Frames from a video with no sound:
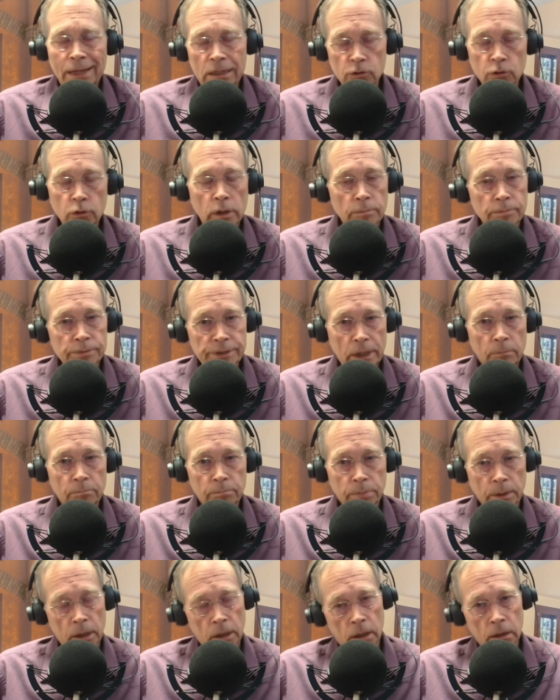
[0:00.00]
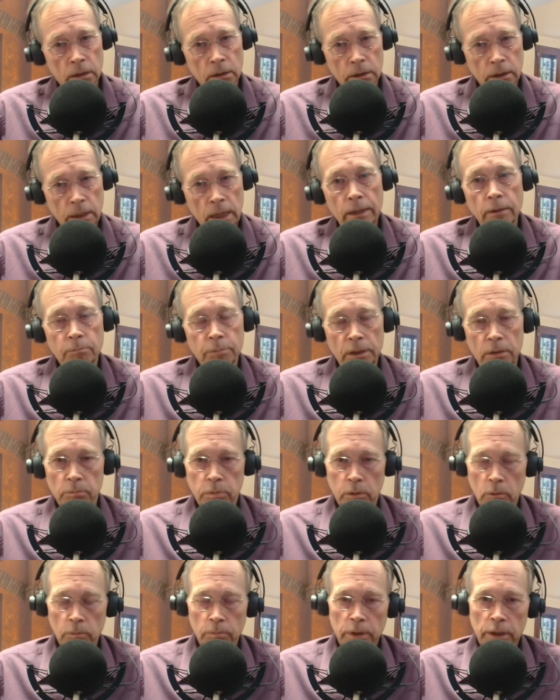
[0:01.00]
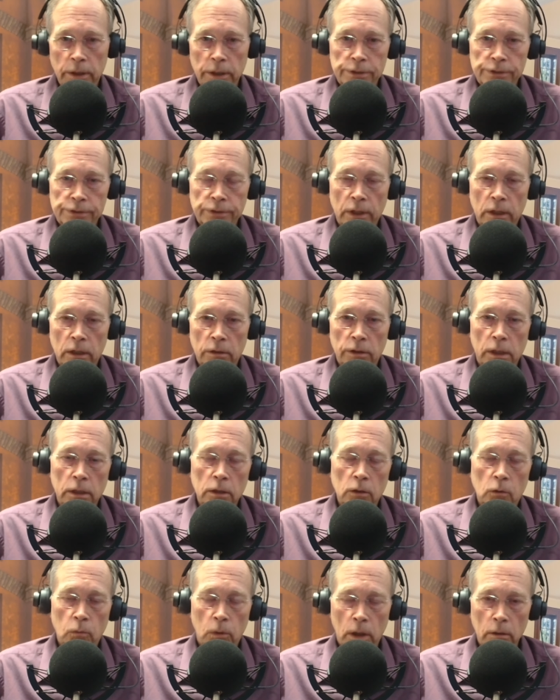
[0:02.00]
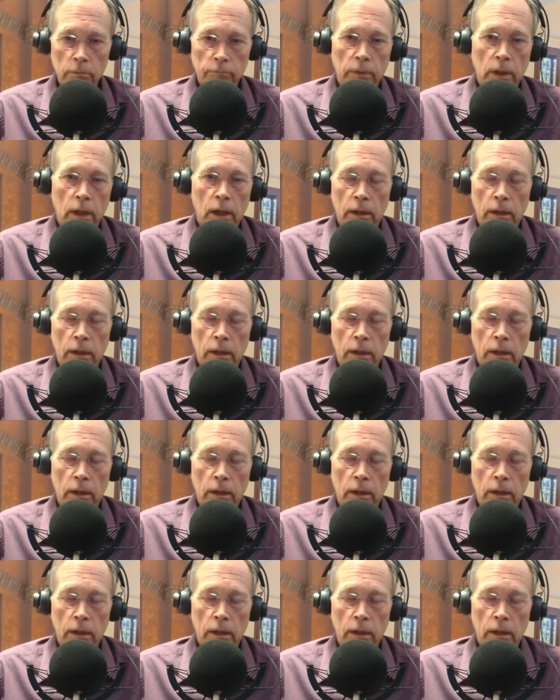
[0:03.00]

trips up a lot of people because they think, well,